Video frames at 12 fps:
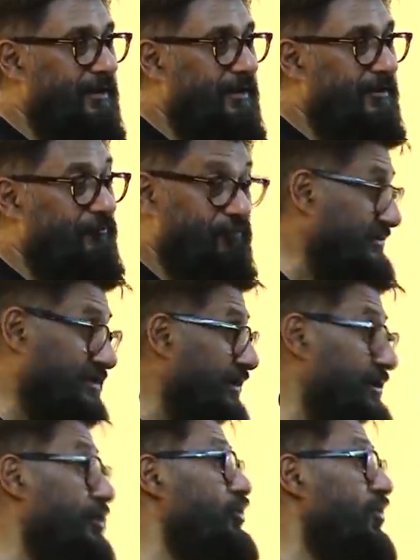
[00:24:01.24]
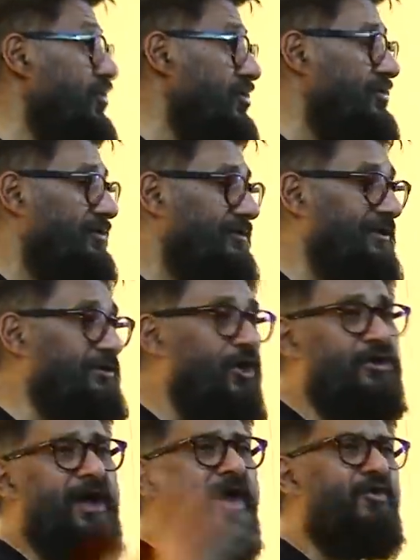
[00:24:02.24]
first they didn't know. They
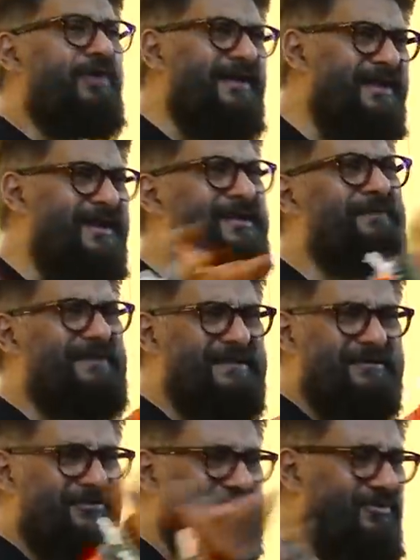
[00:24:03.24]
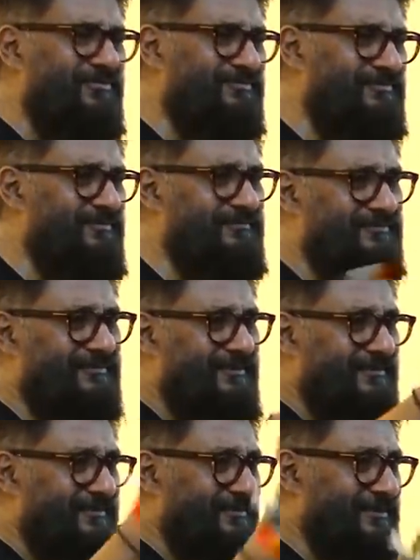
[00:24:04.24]
thought, how can anybody, you know,
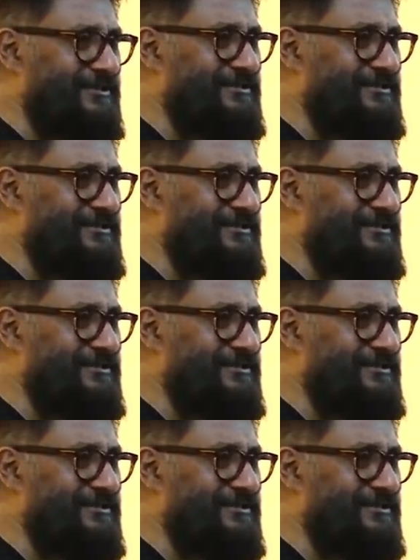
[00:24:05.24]
this